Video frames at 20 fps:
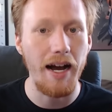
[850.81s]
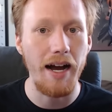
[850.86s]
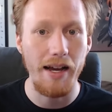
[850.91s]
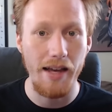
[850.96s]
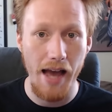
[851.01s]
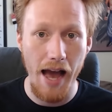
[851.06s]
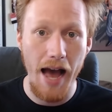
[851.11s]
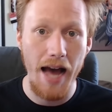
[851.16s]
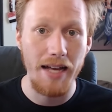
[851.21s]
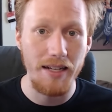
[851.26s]
I
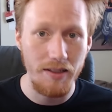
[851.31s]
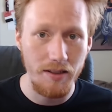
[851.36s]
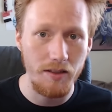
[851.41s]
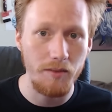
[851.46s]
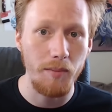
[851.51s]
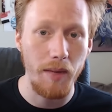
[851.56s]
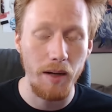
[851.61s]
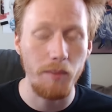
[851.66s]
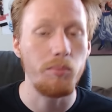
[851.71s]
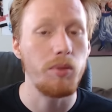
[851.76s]
asked
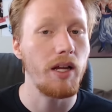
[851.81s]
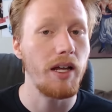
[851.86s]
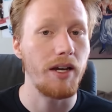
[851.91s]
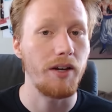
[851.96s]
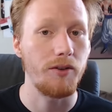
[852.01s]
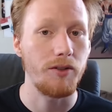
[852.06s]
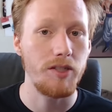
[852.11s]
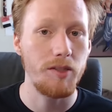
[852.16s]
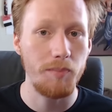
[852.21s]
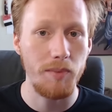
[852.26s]
my
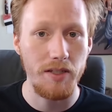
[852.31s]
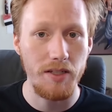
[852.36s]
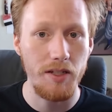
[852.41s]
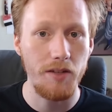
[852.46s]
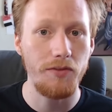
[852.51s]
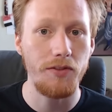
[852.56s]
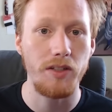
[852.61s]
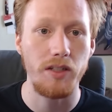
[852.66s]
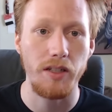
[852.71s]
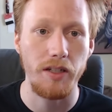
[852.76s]
players
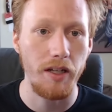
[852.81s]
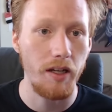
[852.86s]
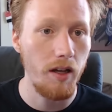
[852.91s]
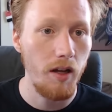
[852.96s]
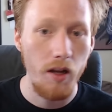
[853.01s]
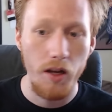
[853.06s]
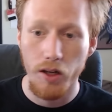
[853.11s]
specifically,